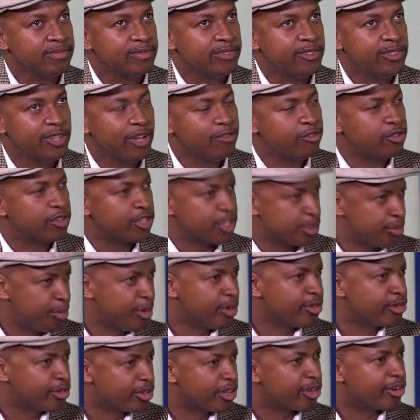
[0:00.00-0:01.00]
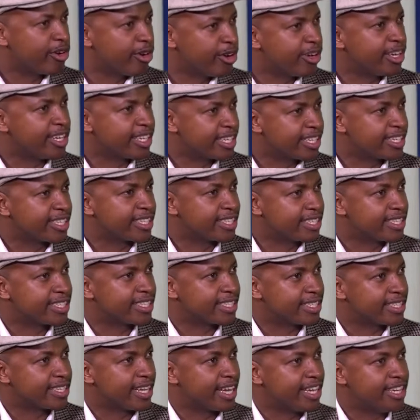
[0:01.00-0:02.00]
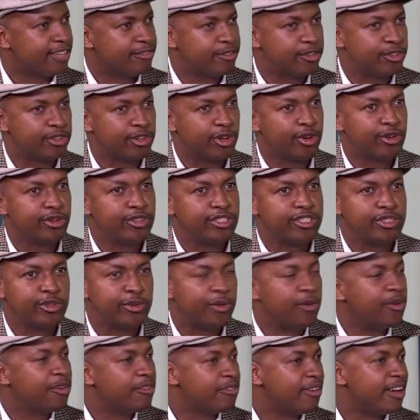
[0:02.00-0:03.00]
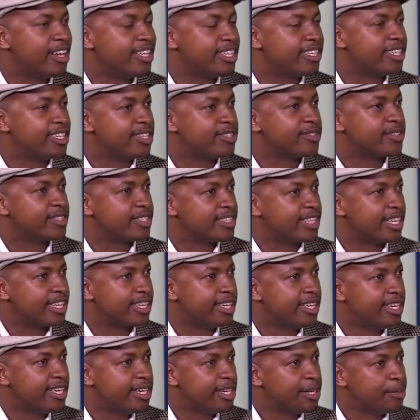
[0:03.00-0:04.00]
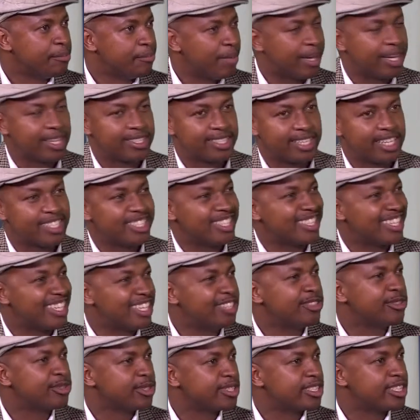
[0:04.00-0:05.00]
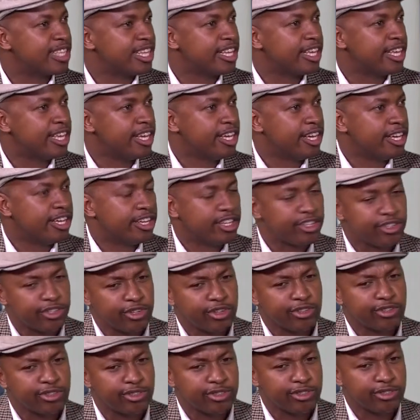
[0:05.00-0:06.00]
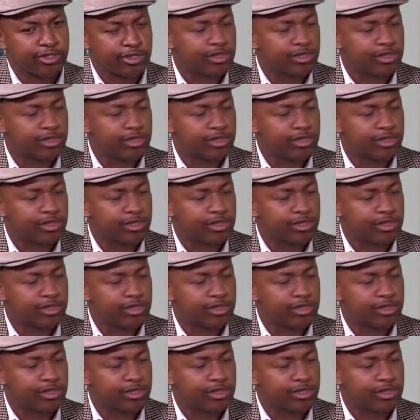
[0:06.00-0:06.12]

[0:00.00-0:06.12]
you have to respond to the calling. Mm. And if you don't, you won't find it interesting. Mm. But it's such an interesting, you know, to,